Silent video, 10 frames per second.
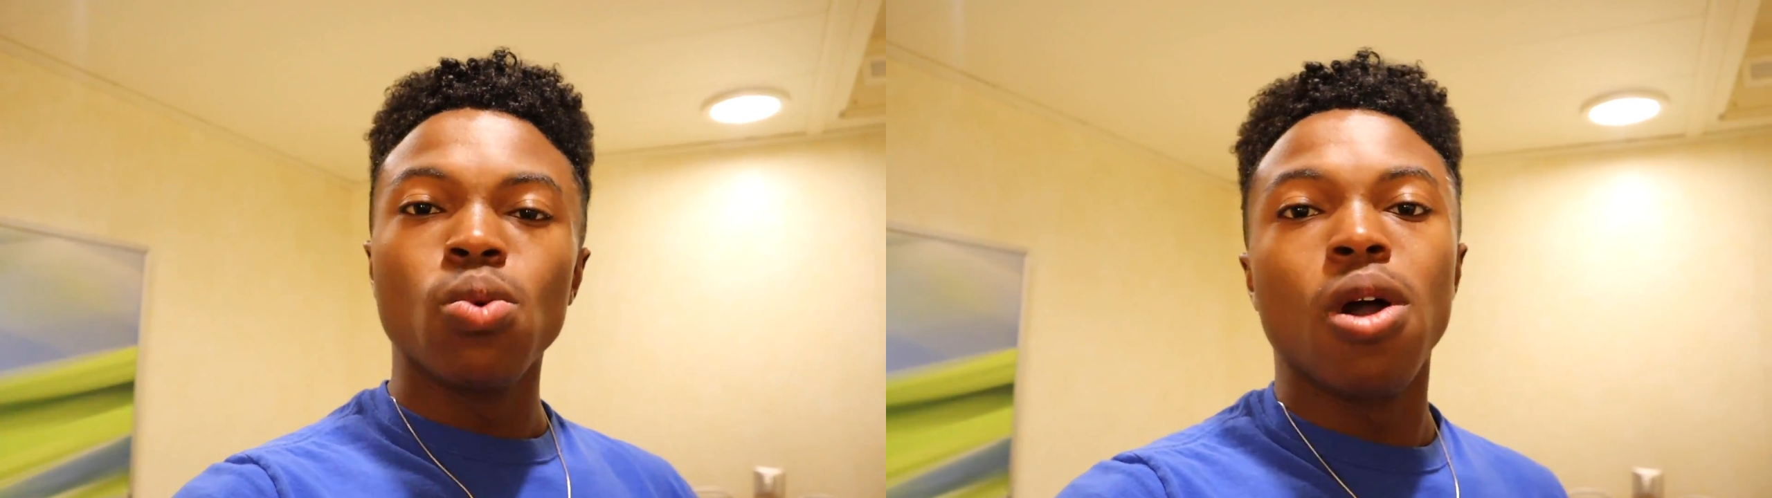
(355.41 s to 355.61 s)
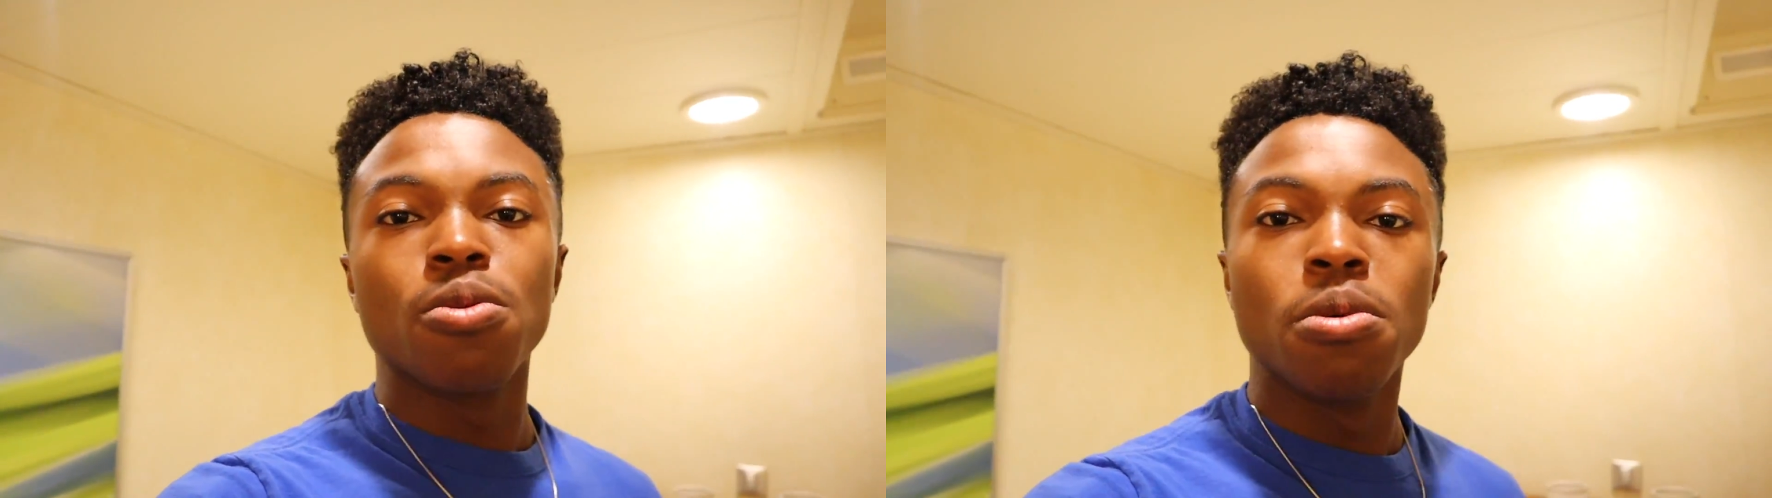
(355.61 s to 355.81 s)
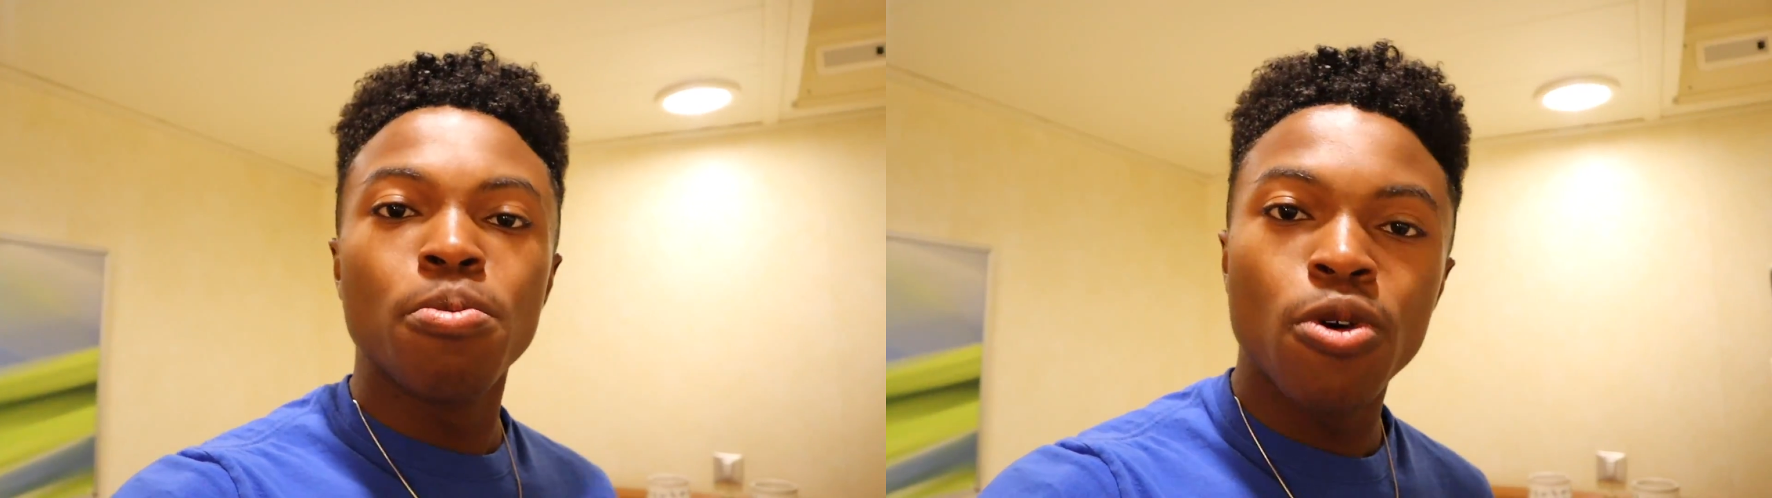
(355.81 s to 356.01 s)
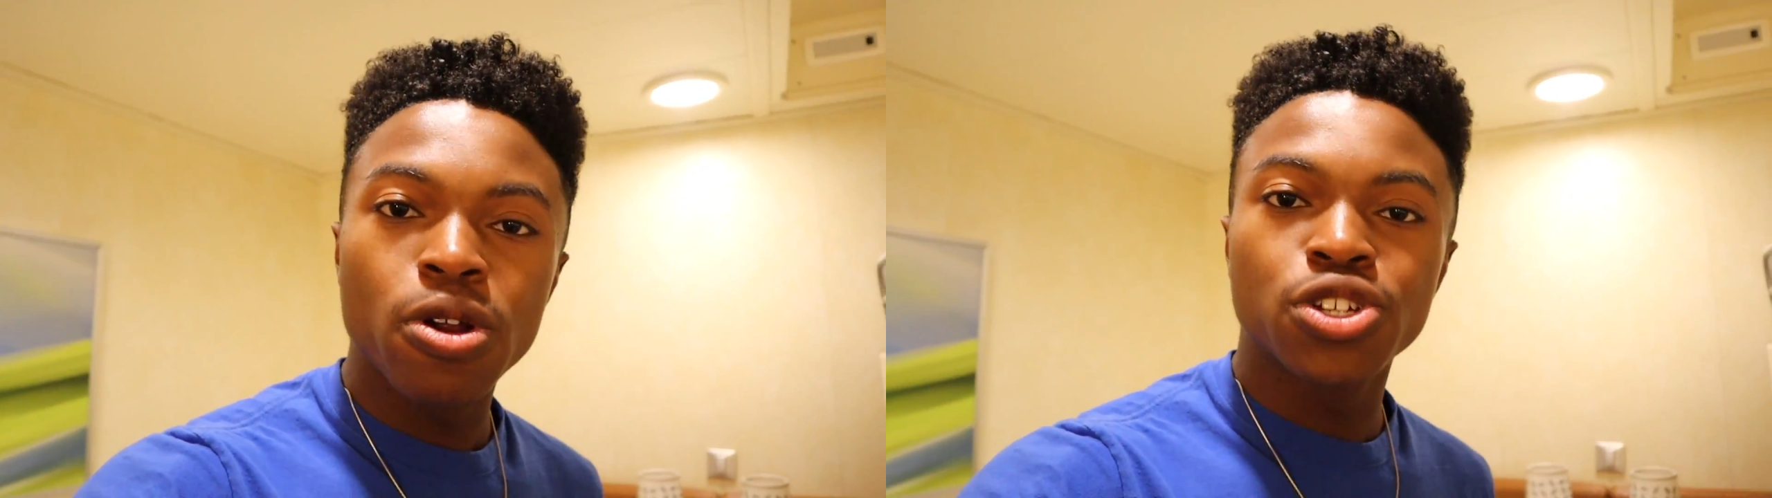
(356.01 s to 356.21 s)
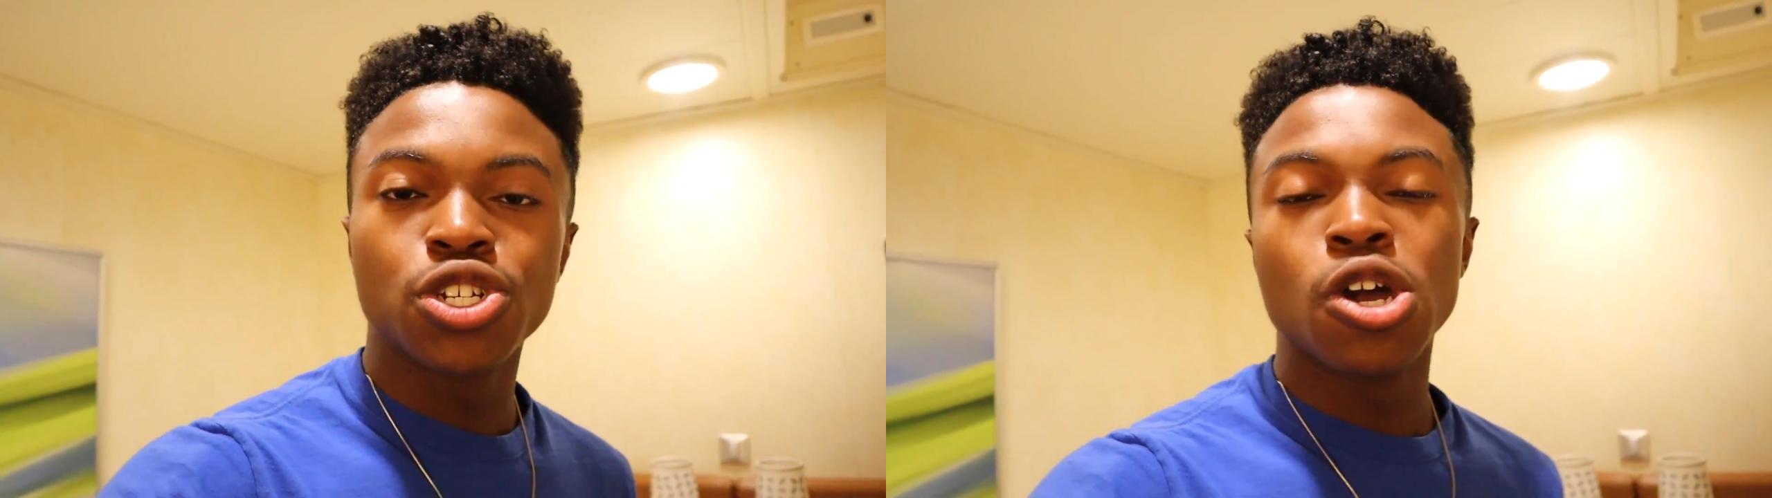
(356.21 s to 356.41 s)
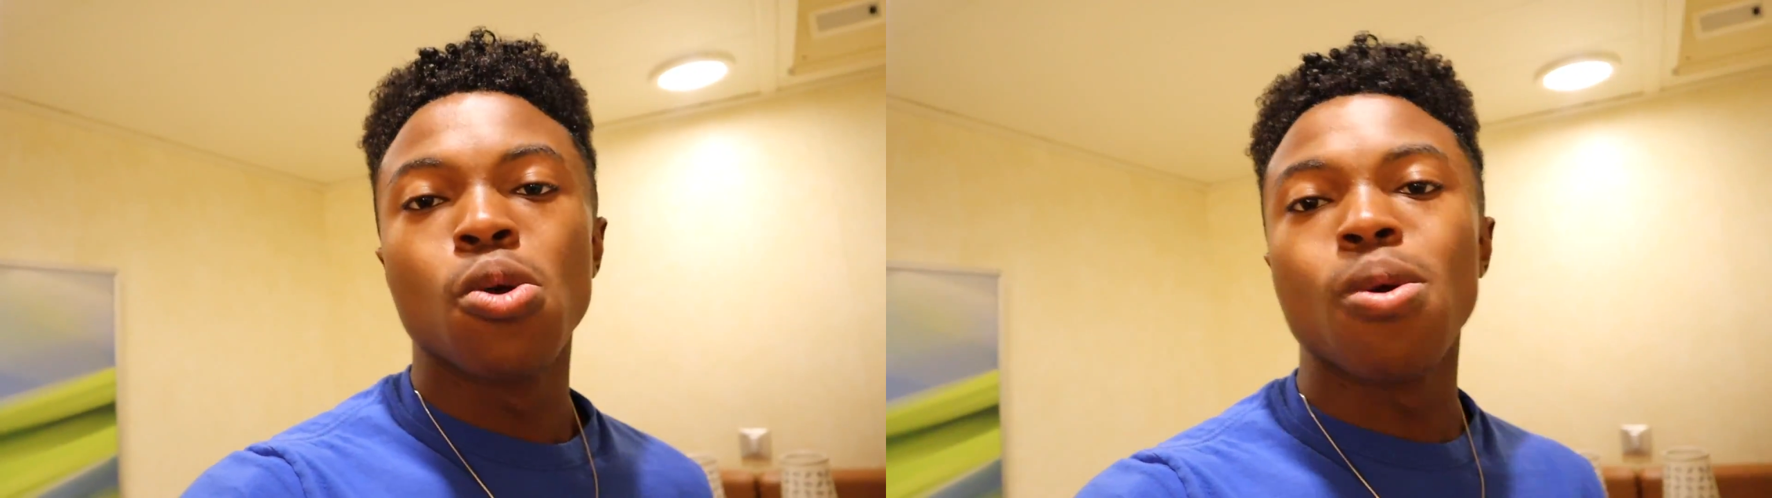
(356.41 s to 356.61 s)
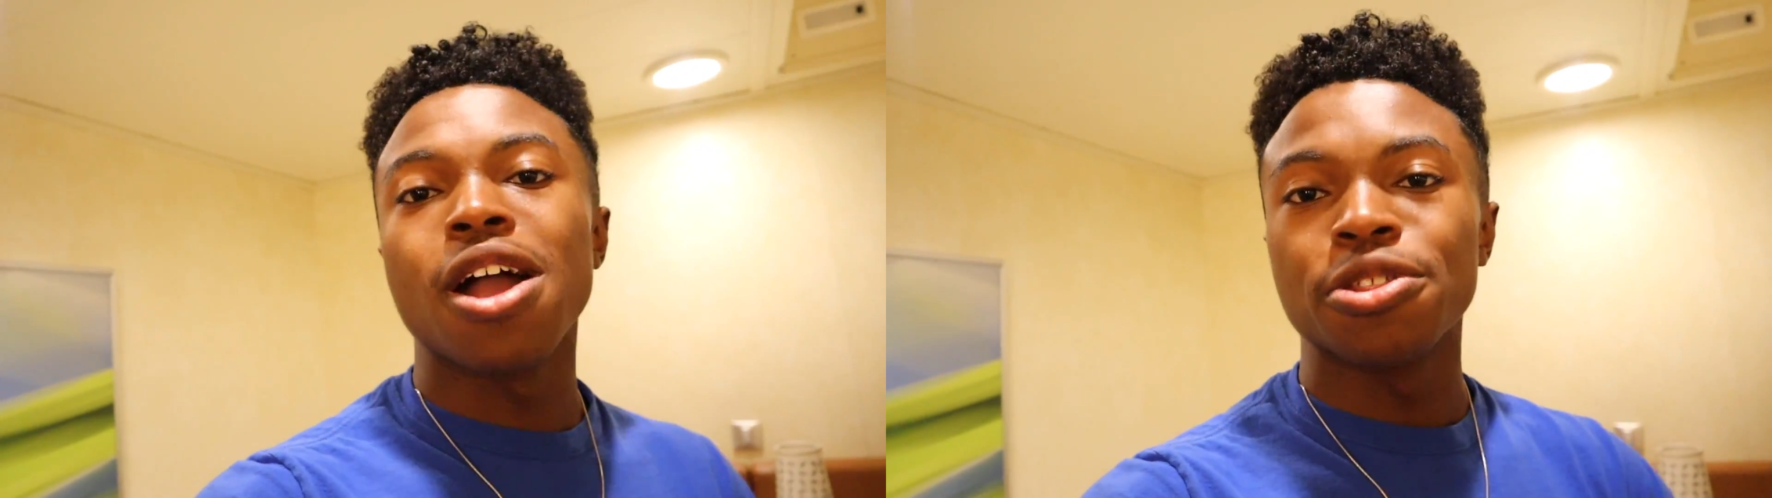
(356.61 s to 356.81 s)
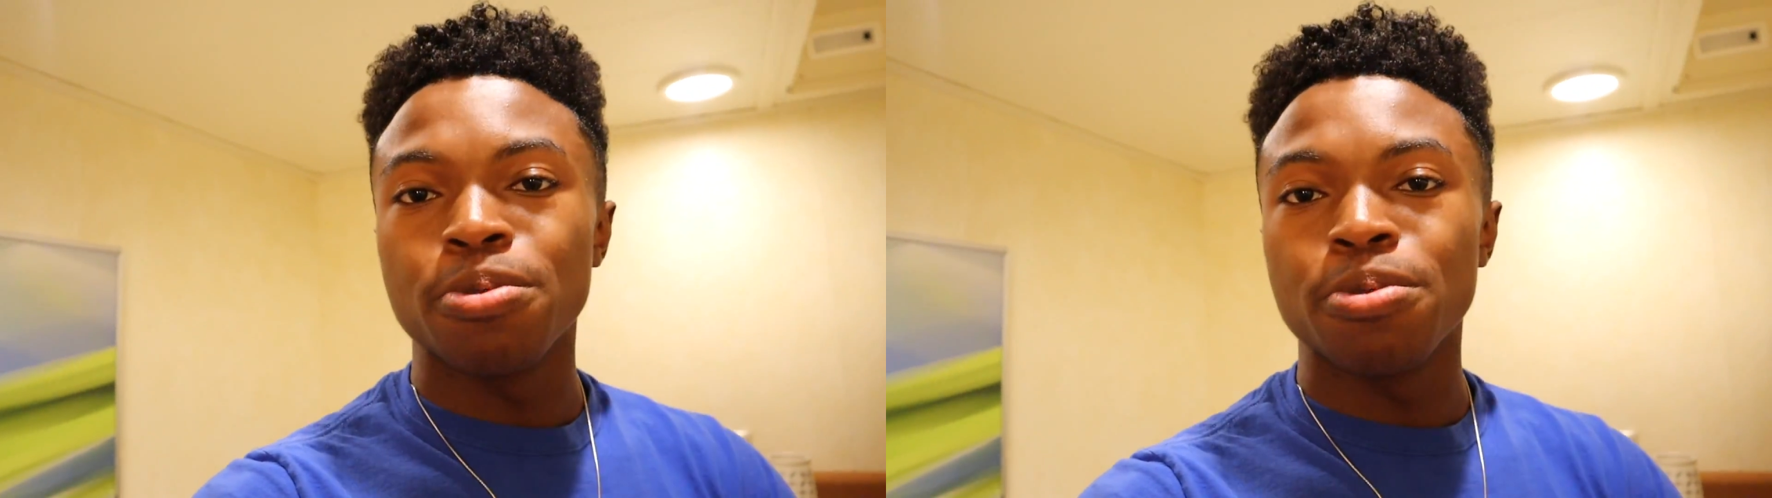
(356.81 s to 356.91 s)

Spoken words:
like the Welcome Aboard show,